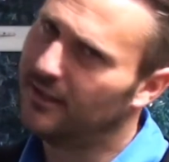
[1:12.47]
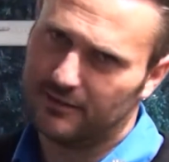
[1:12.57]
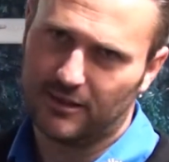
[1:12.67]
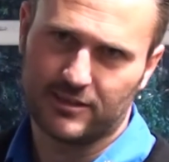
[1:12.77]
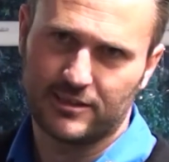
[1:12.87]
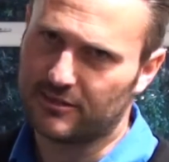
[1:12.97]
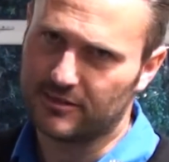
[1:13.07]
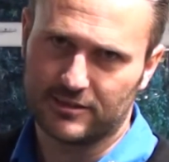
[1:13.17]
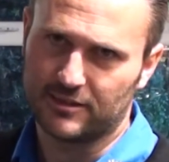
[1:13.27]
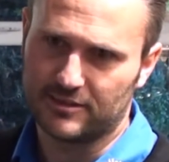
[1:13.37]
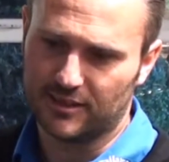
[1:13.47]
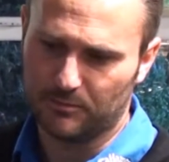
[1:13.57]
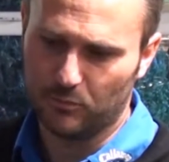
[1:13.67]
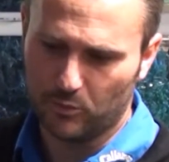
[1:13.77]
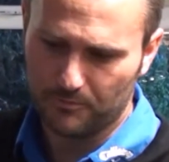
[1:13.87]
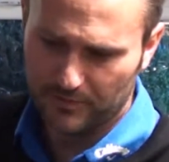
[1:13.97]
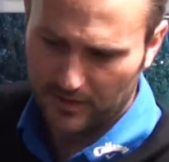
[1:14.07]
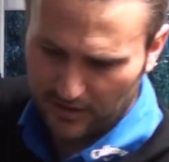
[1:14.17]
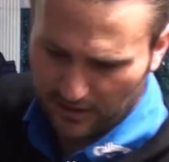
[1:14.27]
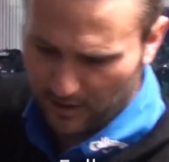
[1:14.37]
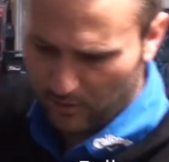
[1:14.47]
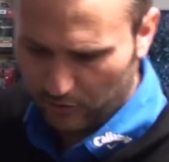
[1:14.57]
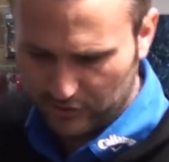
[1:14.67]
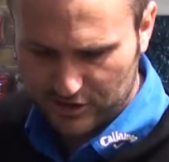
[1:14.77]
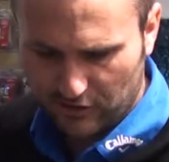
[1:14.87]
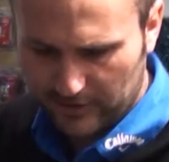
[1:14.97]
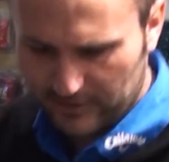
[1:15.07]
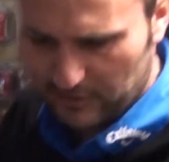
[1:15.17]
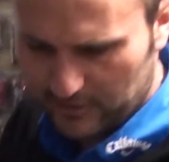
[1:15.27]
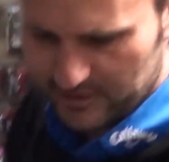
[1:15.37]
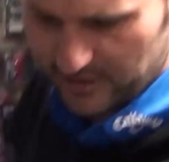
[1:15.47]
It doesn't exist anymore. On the side you can see